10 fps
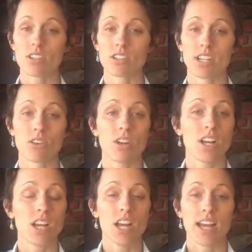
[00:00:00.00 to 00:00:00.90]
Now,
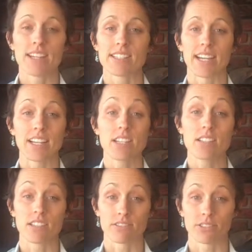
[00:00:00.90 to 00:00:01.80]
anxiety is
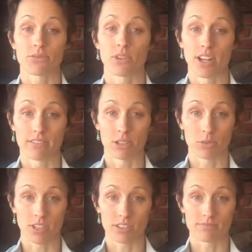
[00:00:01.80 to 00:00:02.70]
different for
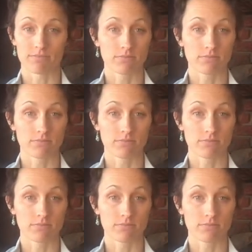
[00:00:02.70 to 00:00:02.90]
everyone.